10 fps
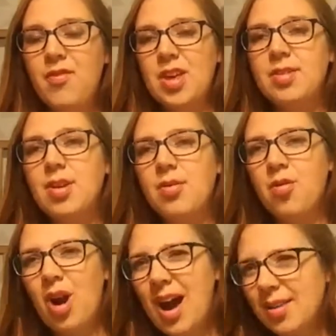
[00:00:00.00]
feels
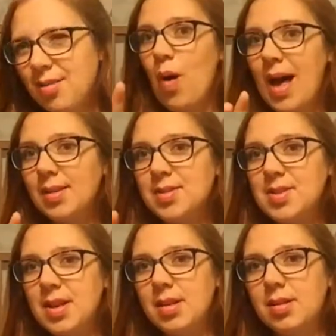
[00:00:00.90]
good for us, while
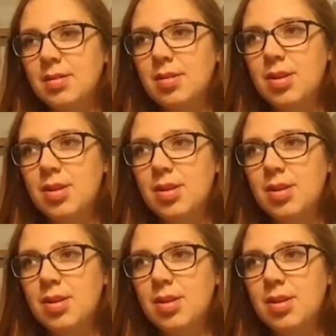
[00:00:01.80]
still,